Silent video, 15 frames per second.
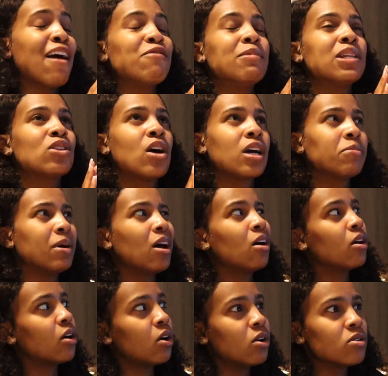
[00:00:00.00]
I've been talking
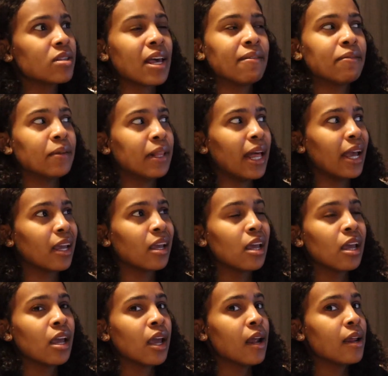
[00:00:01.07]
about goals, I feel like,
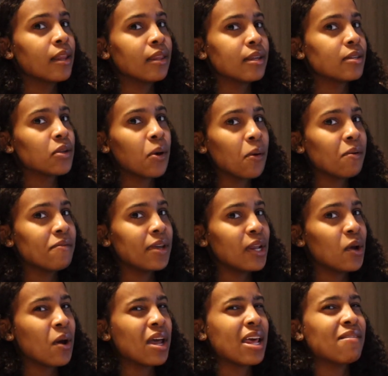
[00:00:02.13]
this whole
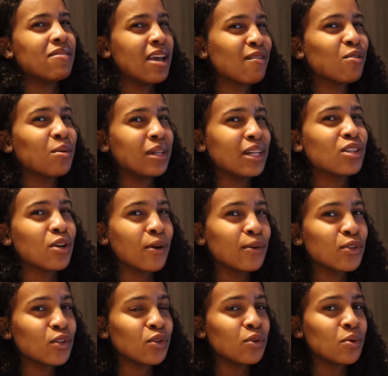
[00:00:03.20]
video, and have never really
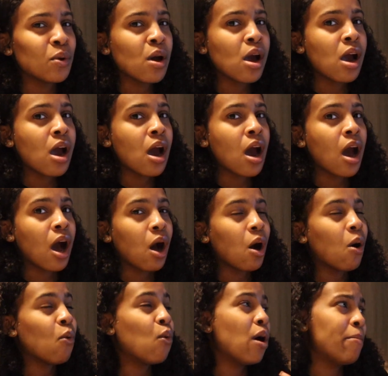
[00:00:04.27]
told you
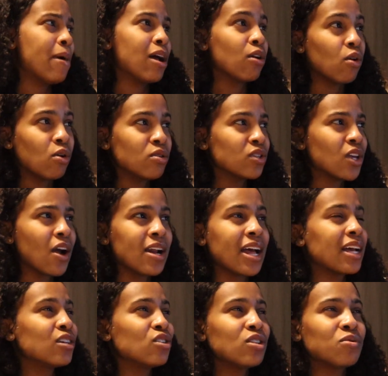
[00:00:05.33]
what my goals are. And
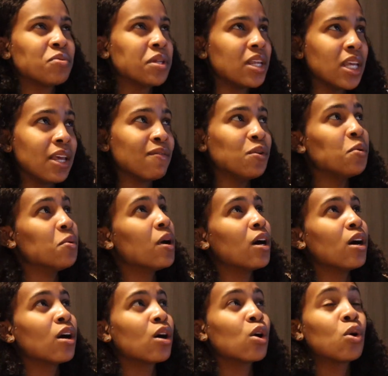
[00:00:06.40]
I could just really give you
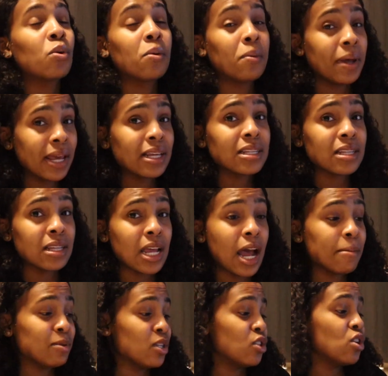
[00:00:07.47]
a quick
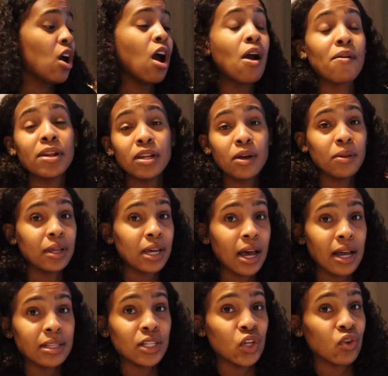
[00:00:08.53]
synopsis. Y'all already know the
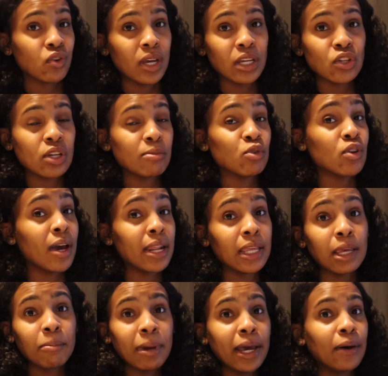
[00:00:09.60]
content creation. I'm trying to
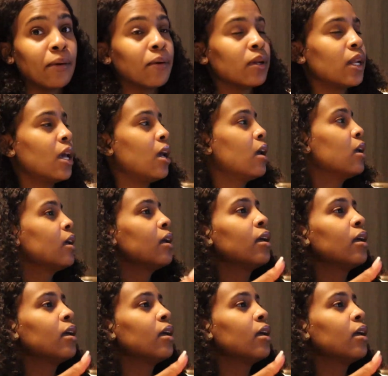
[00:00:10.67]
get back on that.